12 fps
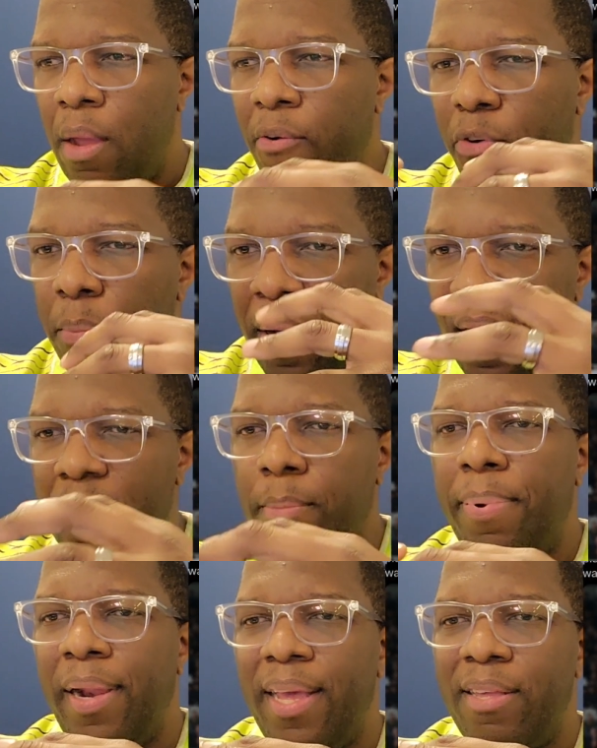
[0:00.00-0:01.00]
from other
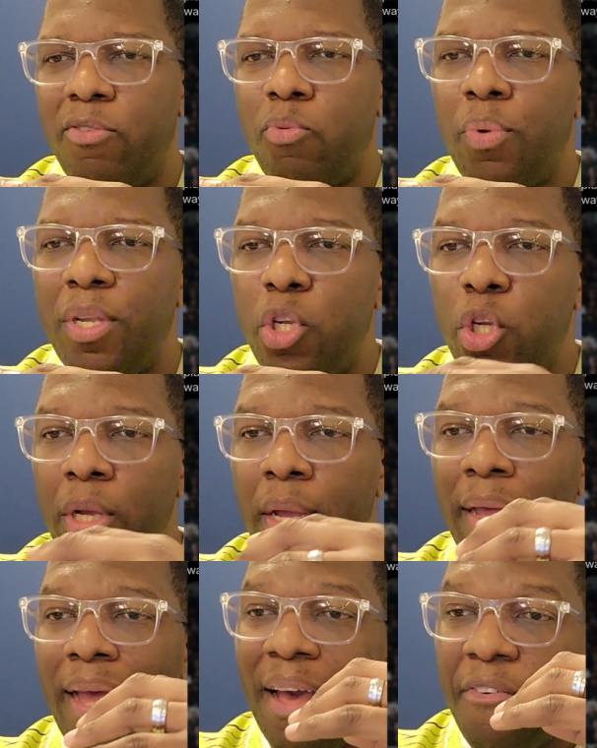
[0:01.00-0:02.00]
players, which
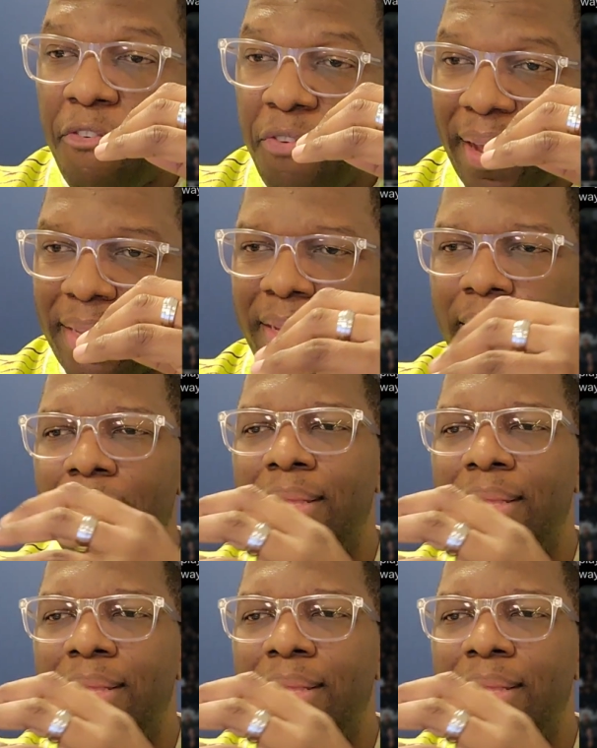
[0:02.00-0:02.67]
affected